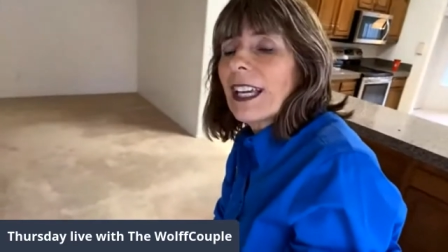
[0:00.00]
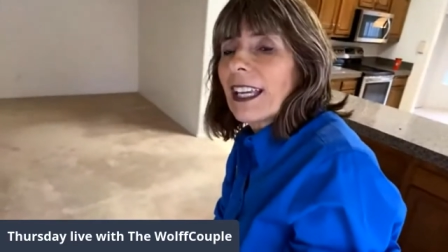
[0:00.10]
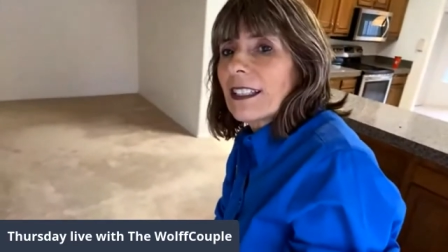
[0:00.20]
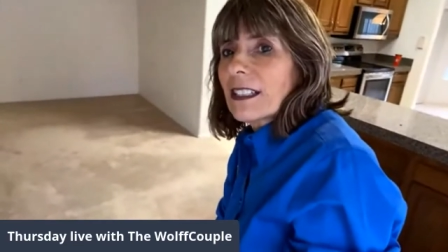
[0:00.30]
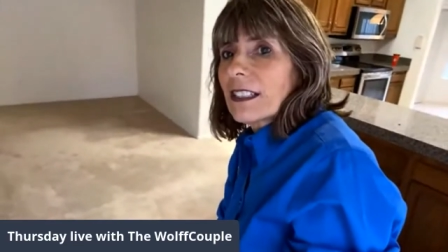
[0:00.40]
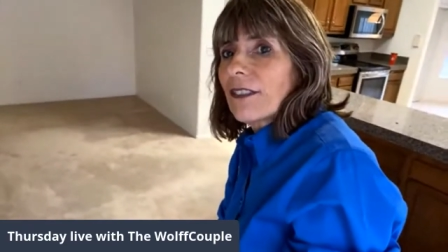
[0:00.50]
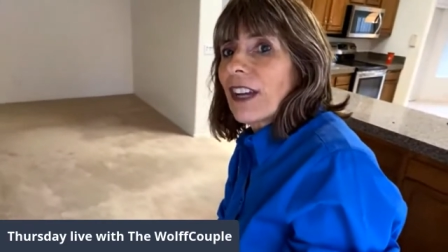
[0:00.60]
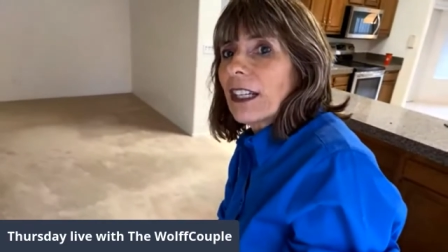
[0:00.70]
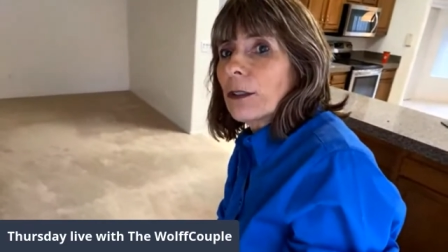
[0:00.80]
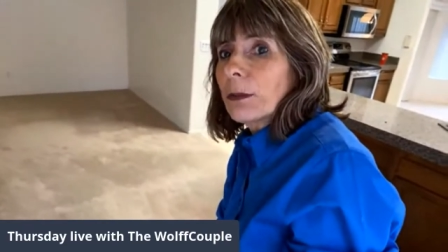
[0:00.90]
like is the
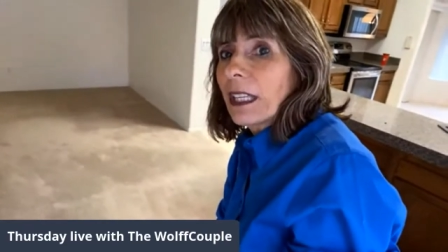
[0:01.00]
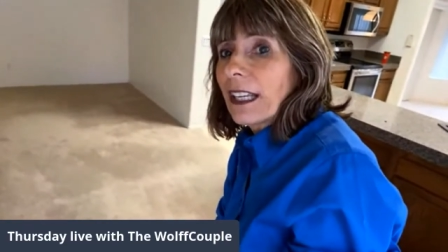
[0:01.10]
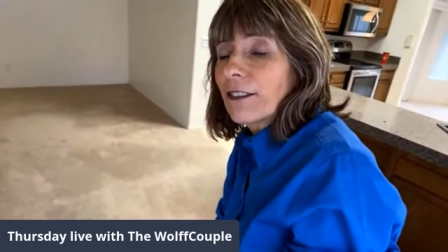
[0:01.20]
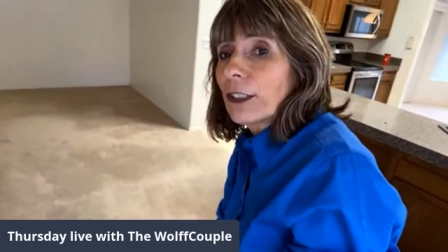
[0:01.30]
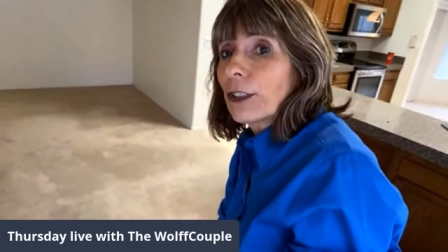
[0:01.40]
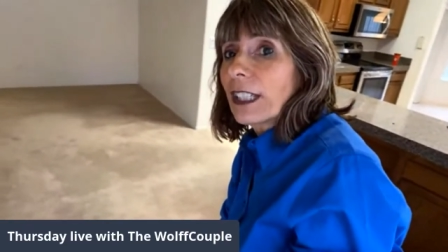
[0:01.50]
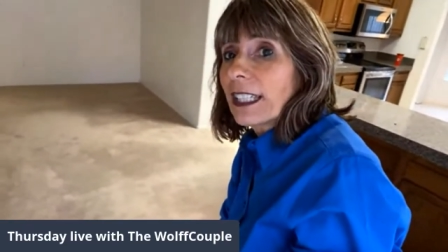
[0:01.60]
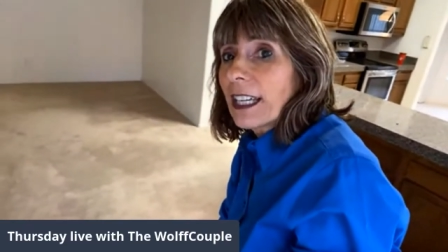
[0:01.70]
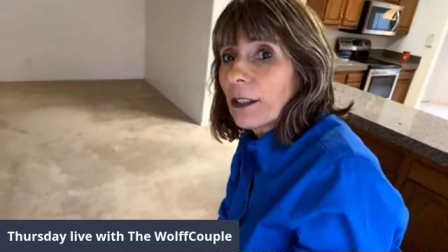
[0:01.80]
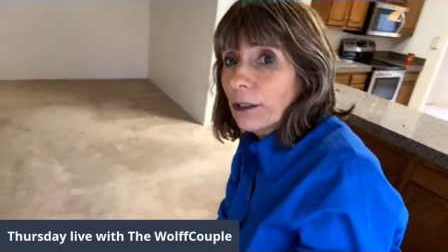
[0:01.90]
vinyl plank flooring
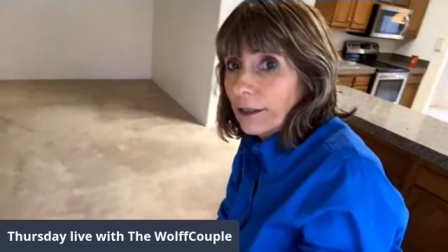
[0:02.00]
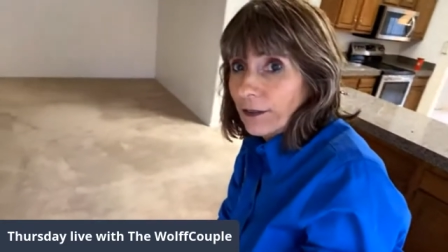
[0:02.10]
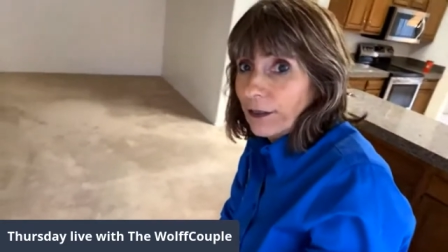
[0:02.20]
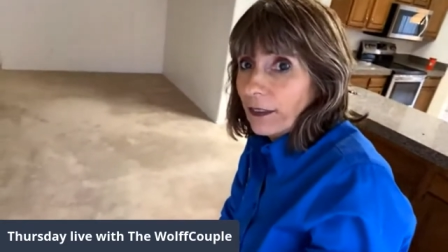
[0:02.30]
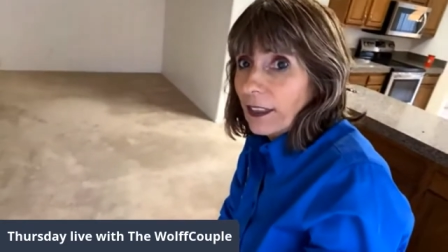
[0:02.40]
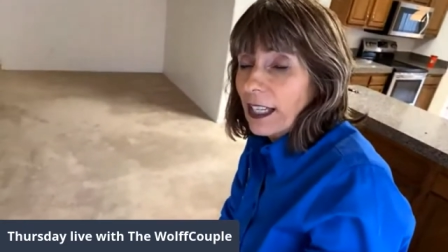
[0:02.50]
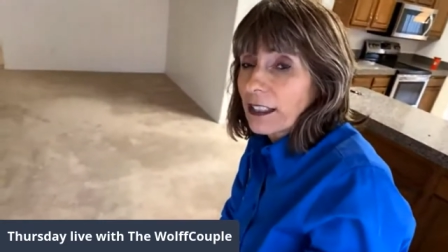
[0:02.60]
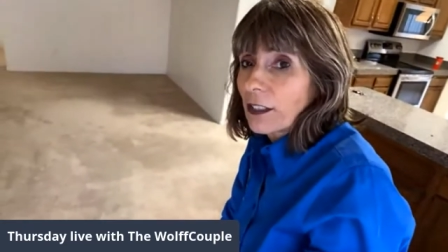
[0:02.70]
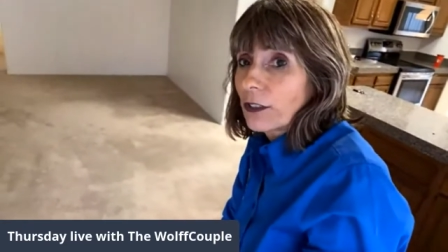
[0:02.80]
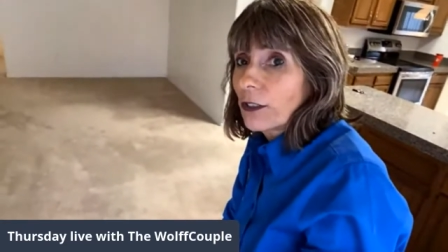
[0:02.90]
now.
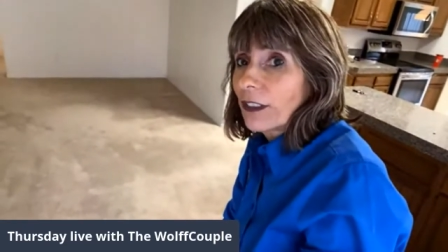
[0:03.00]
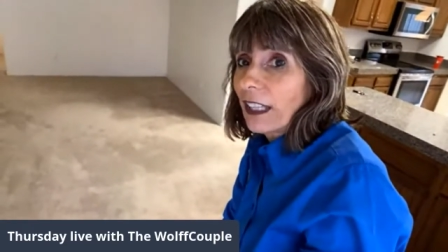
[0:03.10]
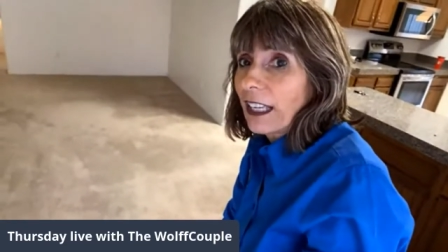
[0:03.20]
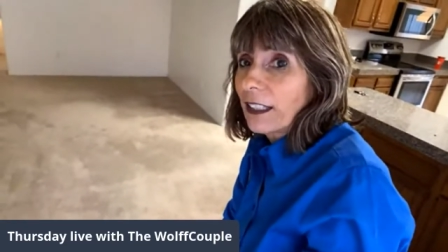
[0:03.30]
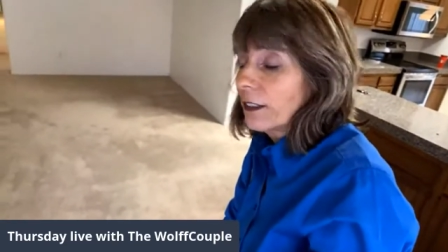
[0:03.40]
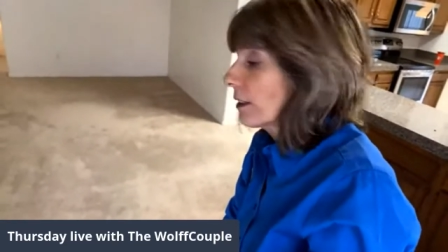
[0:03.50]
That's our new thing.